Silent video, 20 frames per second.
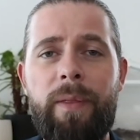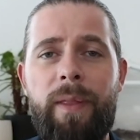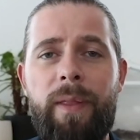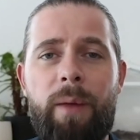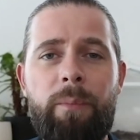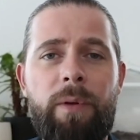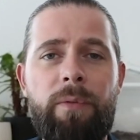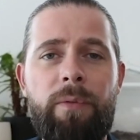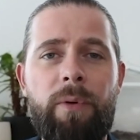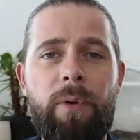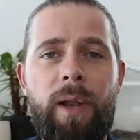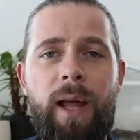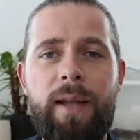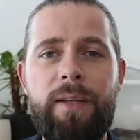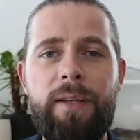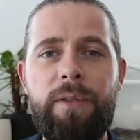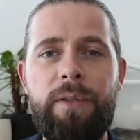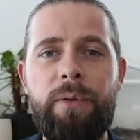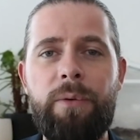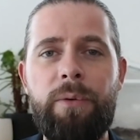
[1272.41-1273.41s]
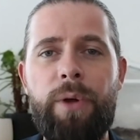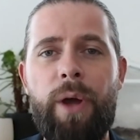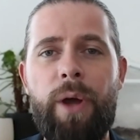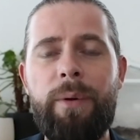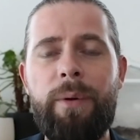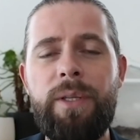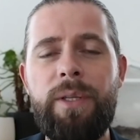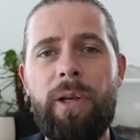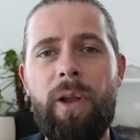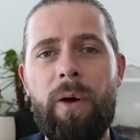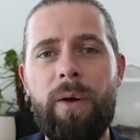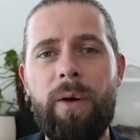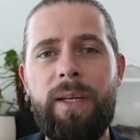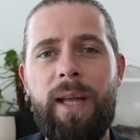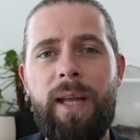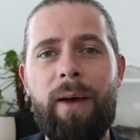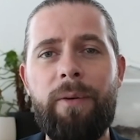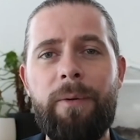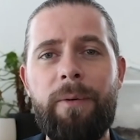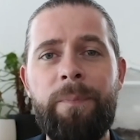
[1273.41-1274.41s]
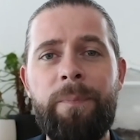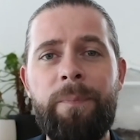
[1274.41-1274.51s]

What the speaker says: and then we've all had to go into lockdown.